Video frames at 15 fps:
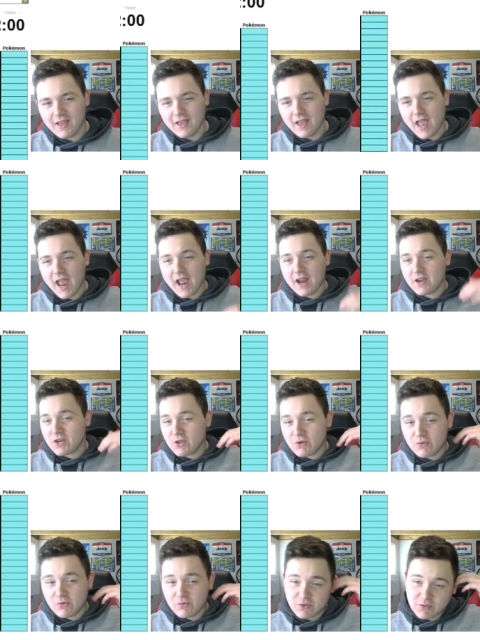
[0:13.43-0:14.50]
and
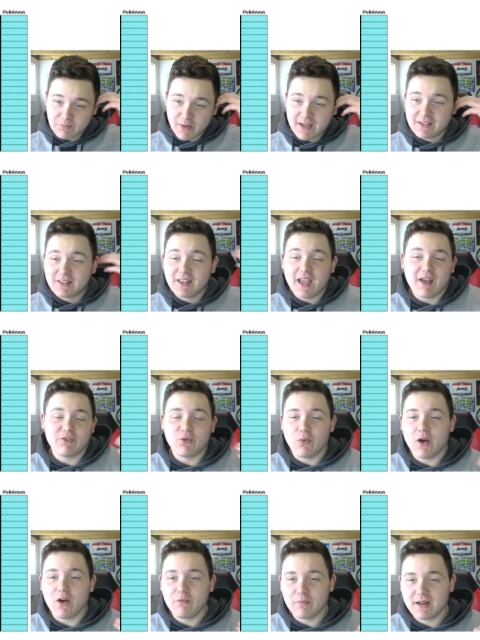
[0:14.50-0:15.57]
you basically have
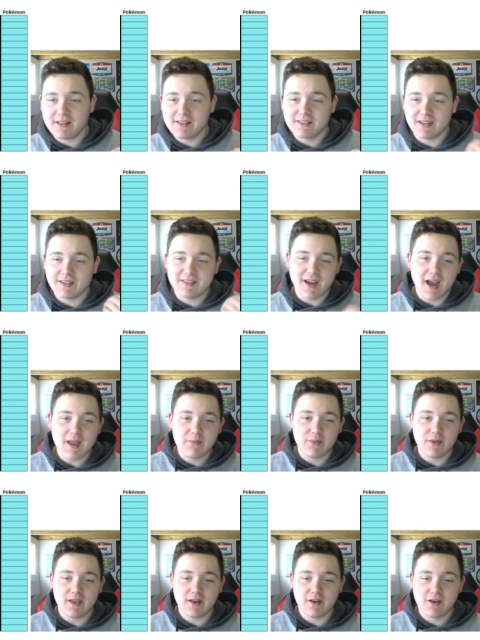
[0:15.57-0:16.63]
12 minutes to type
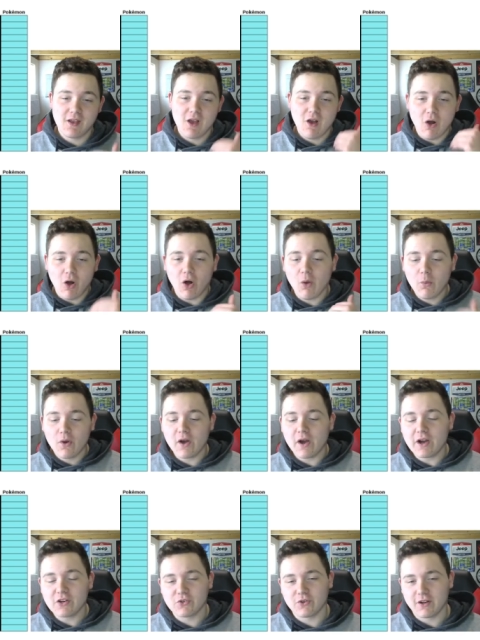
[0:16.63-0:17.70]
in all
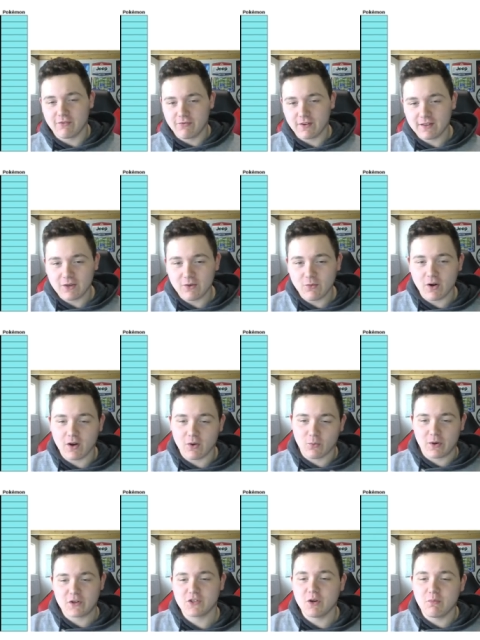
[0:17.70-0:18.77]
151
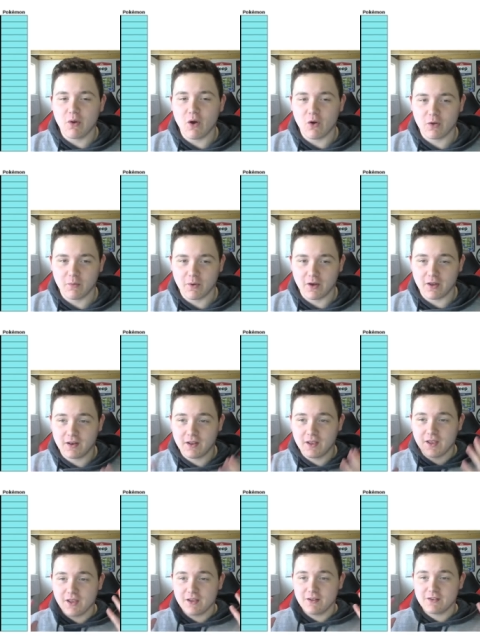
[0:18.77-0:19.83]
original Pokemon
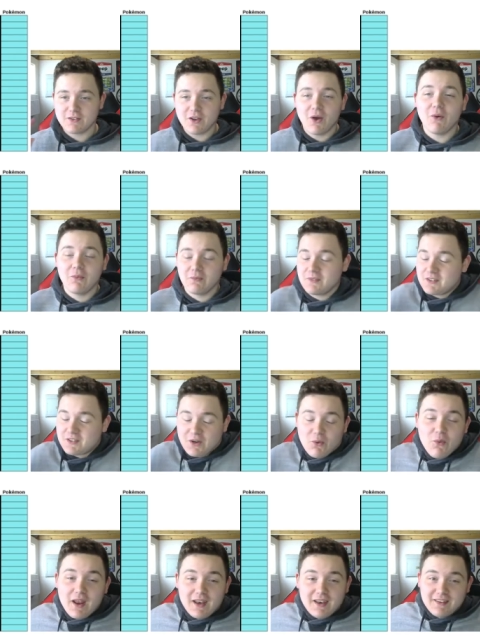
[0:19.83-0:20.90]
to
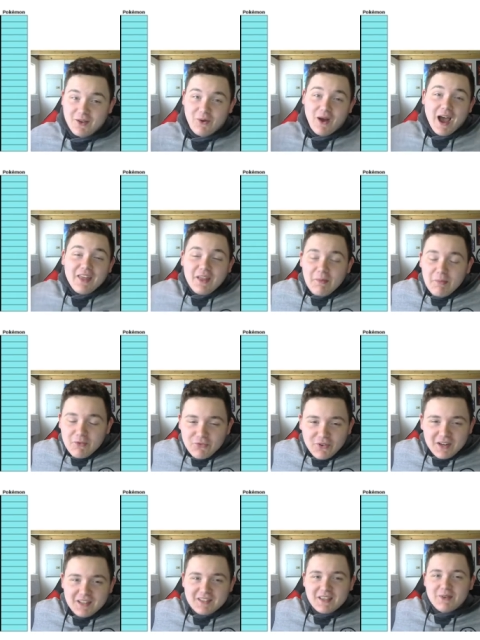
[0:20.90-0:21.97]
win. So, I thought it'd be fun to
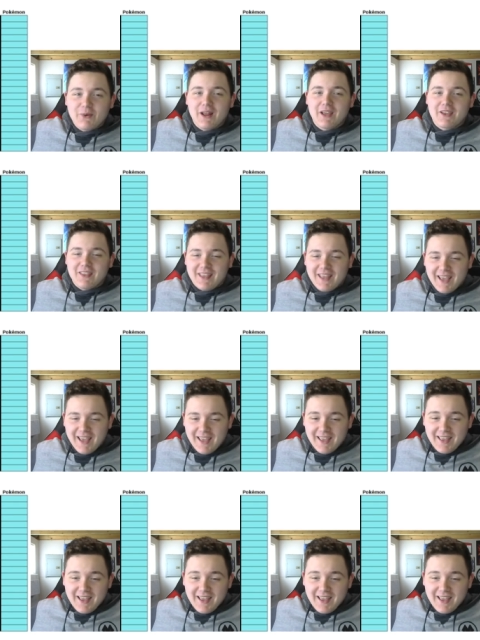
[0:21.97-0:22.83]
see what I could get,